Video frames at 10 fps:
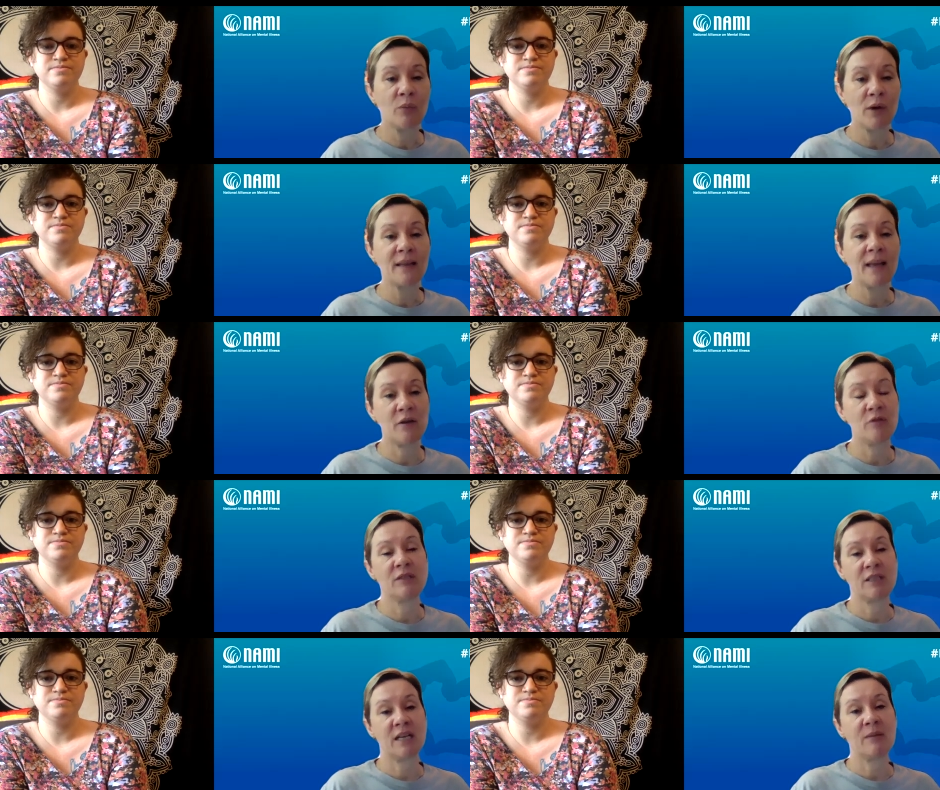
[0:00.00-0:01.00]
Speaker 1: bring that own
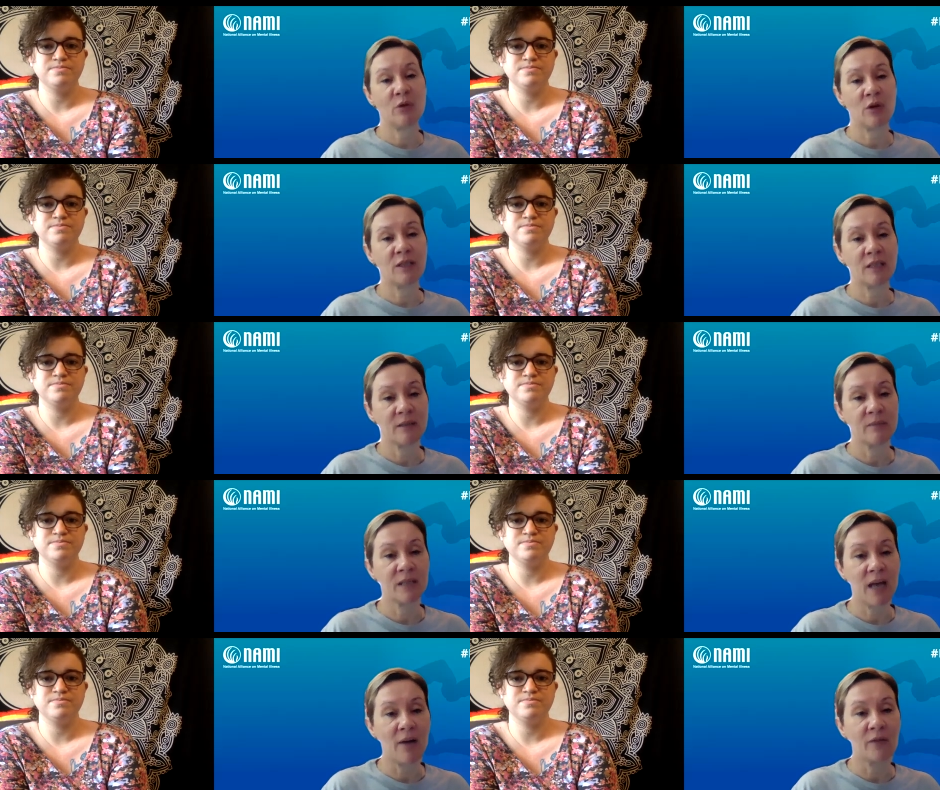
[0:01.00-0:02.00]
stigma onto
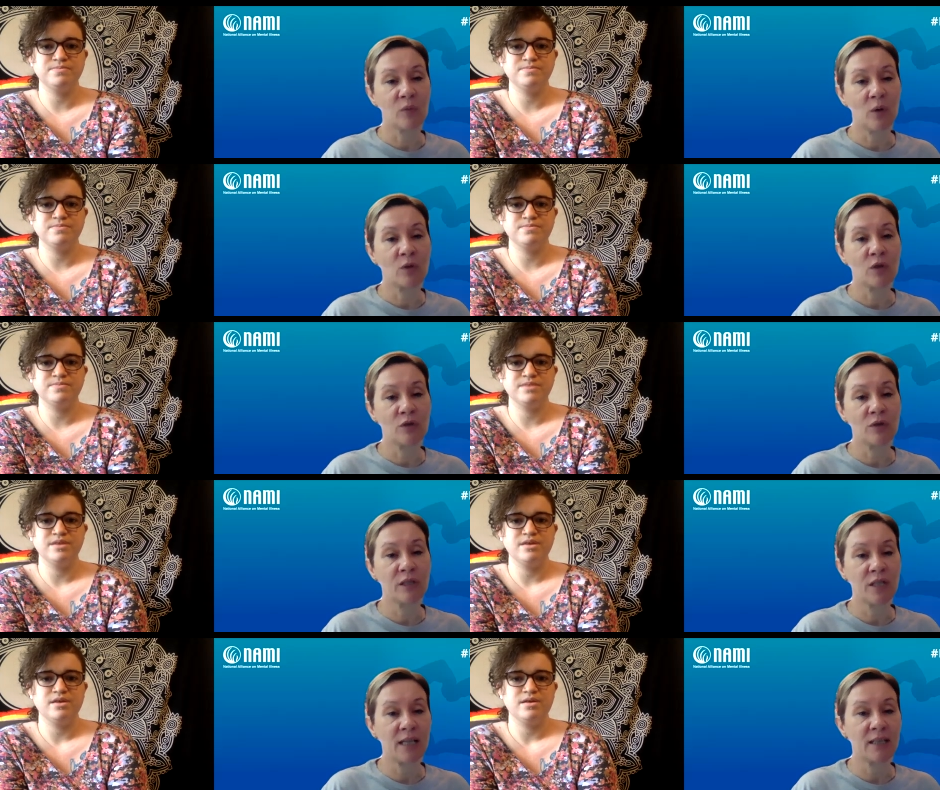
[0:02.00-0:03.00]
themselves? What would you
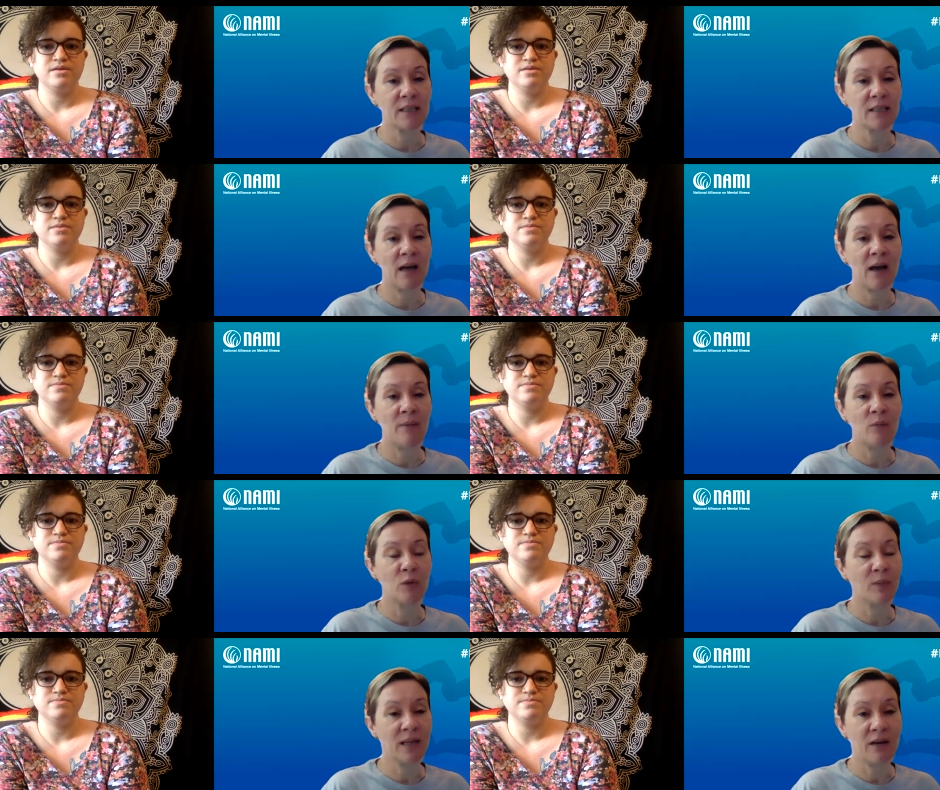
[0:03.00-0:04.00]
suggest um,
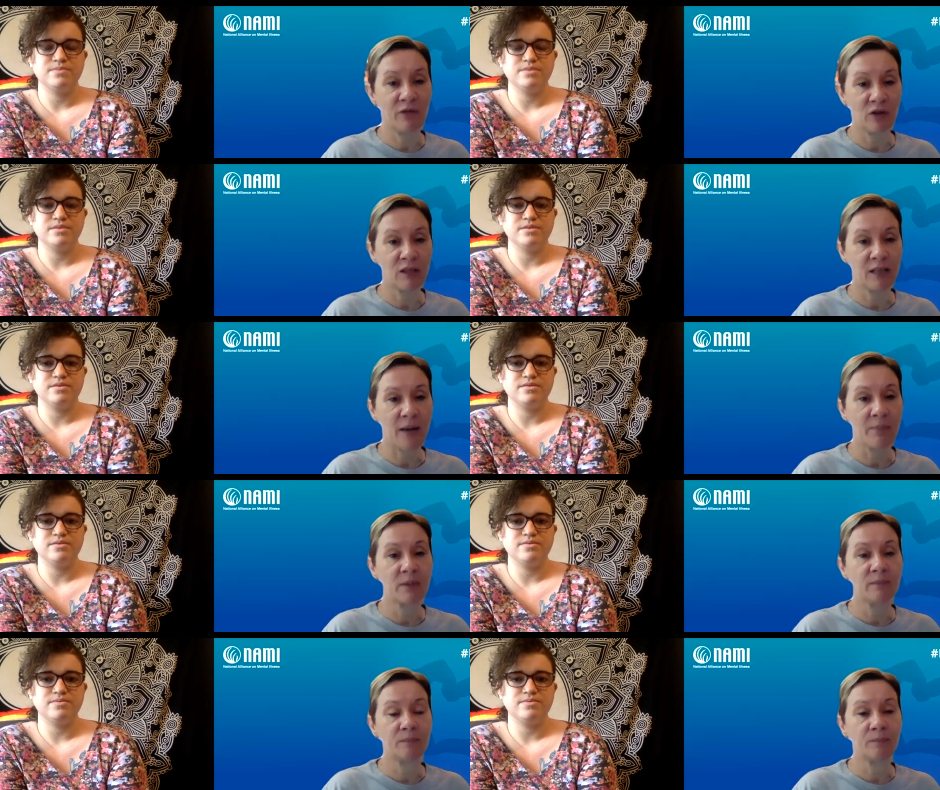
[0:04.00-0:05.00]
would be their first step?
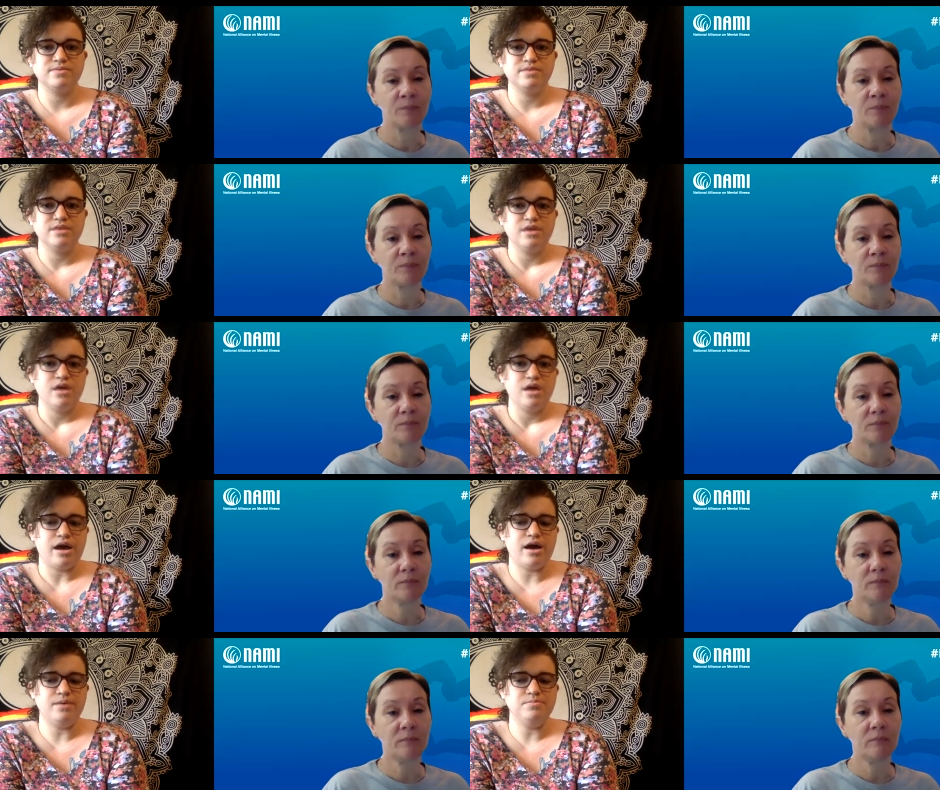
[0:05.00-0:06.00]

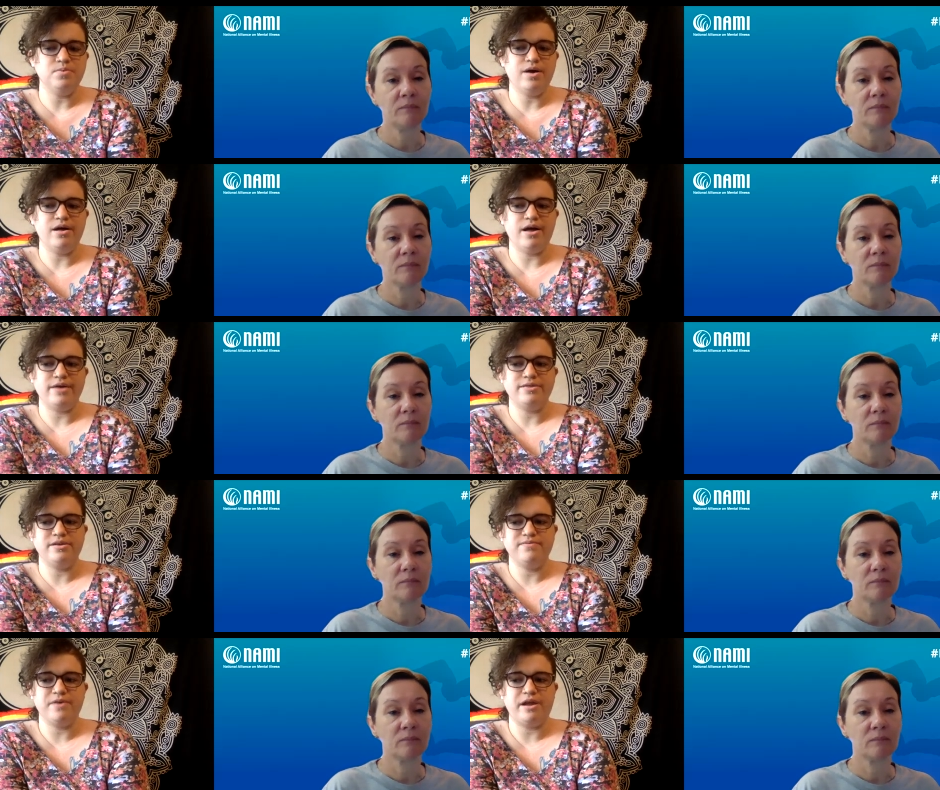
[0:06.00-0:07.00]
Speaker 2: Um, well, I think
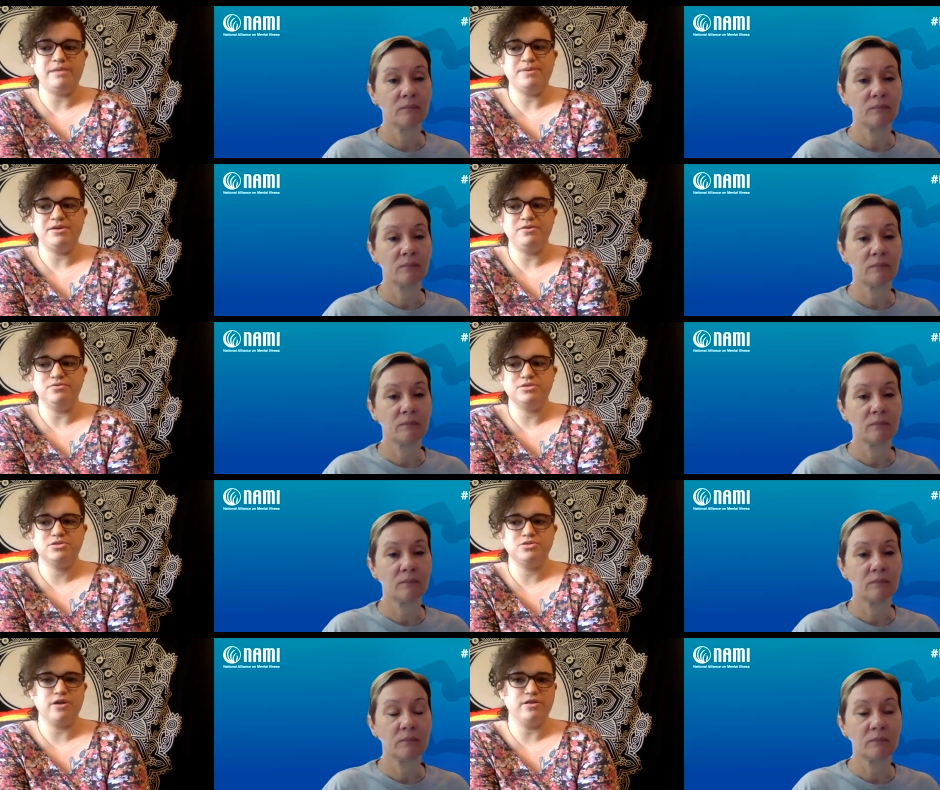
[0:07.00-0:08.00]
for anybody who's
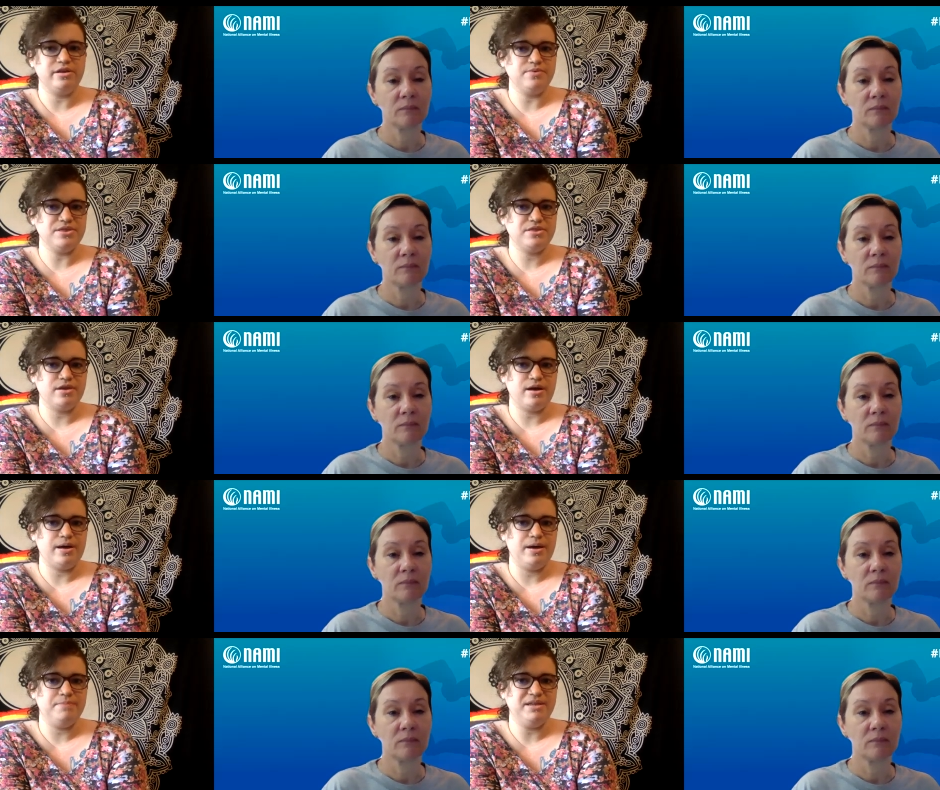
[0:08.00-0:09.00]
struggling with uh,
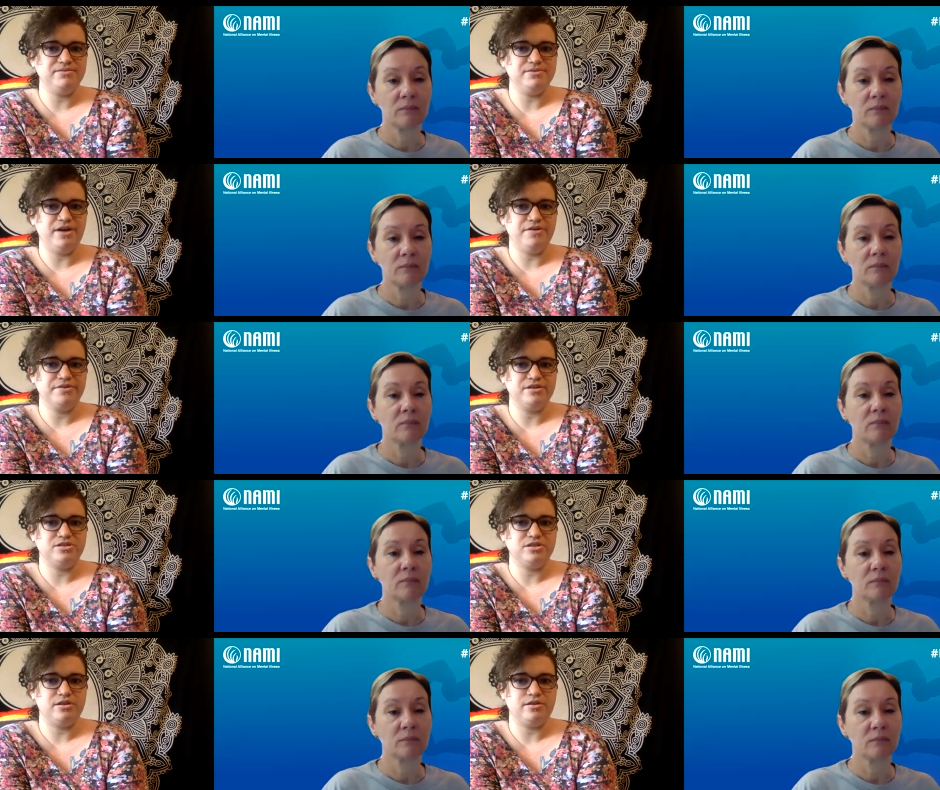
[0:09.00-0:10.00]
a mental health
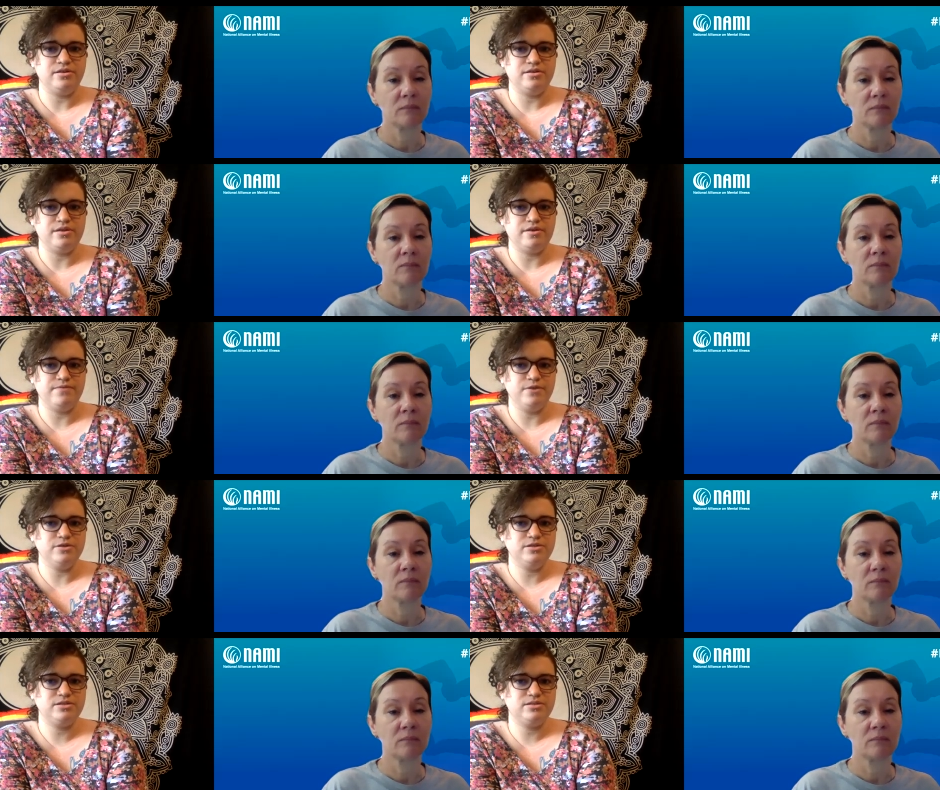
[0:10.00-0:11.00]
condition, the
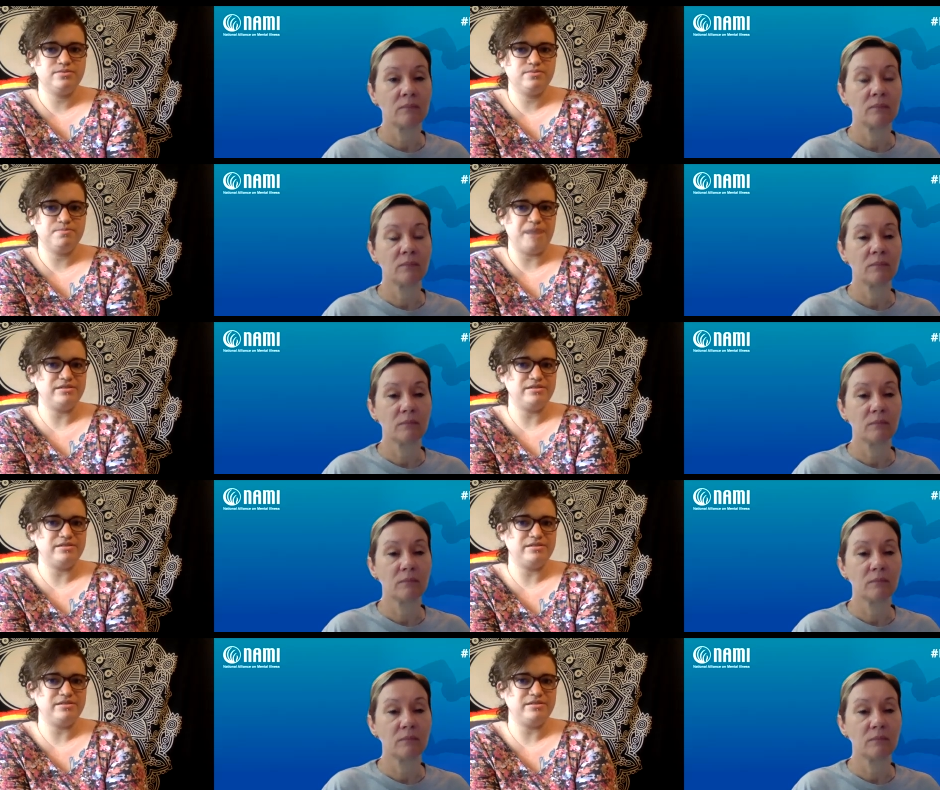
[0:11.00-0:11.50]
first best